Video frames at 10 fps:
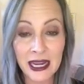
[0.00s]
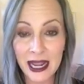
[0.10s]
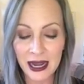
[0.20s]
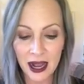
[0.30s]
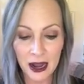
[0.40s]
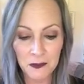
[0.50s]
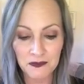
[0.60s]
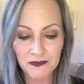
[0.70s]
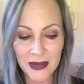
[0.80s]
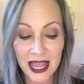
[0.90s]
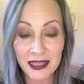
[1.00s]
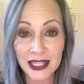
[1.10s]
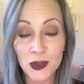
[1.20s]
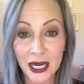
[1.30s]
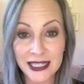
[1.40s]
and
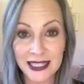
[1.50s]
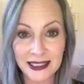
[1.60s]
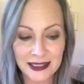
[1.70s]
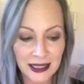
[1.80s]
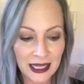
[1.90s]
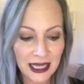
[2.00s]
that's what I did.